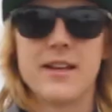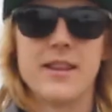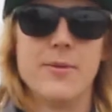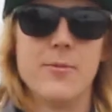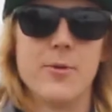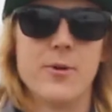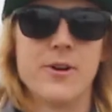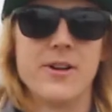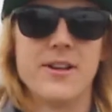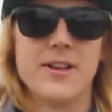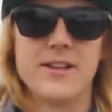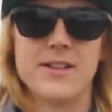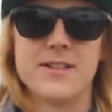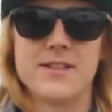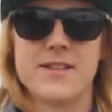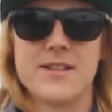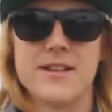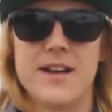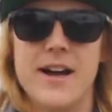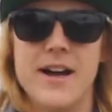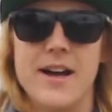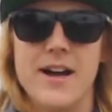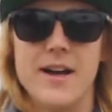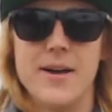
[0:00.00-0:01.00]
in the mornings,
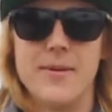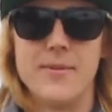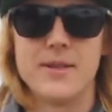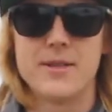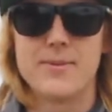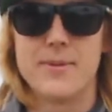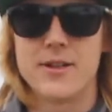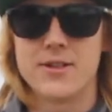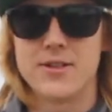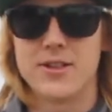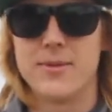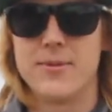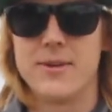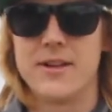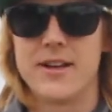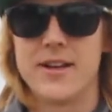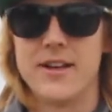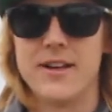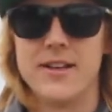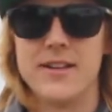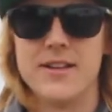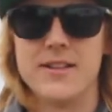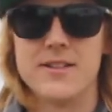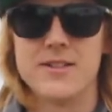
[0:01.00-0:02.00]
especially
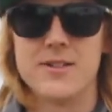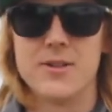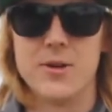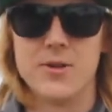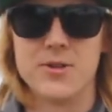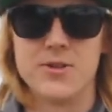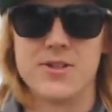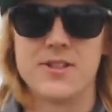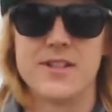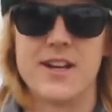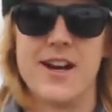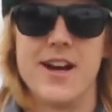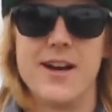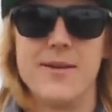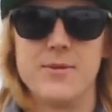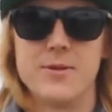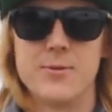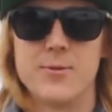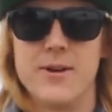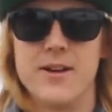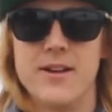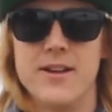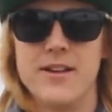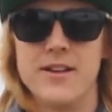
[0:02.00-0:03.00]
because those are times
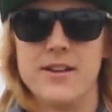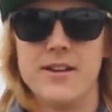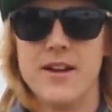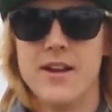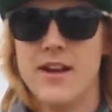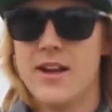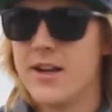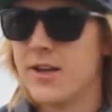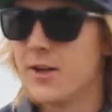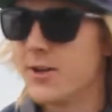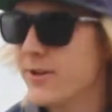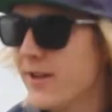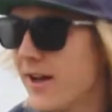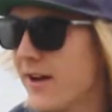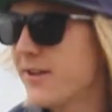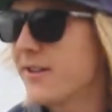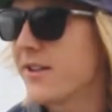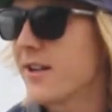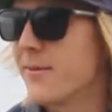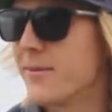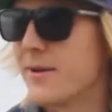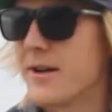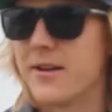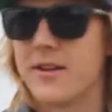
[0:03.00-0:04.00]
when you're allowed to
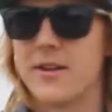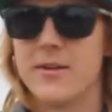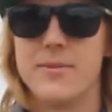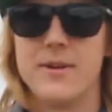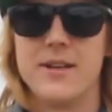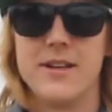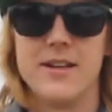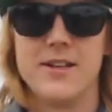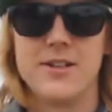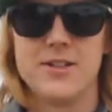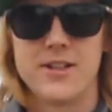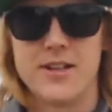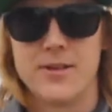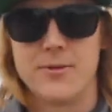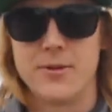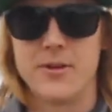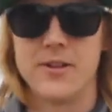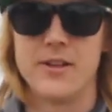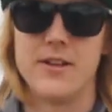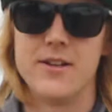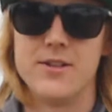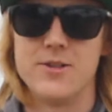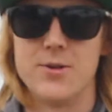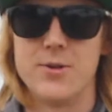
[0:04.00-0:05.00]
come down to the beach and
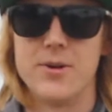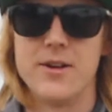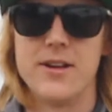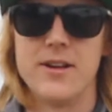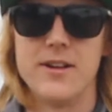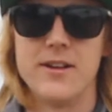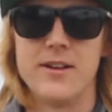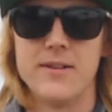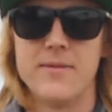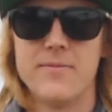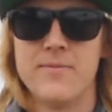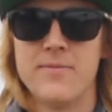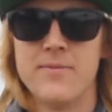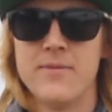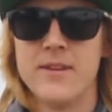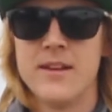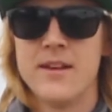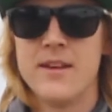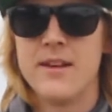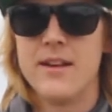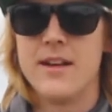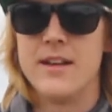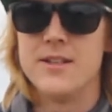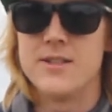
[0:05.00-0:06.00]
really enjoy it.
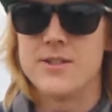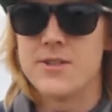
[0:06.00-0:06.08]
And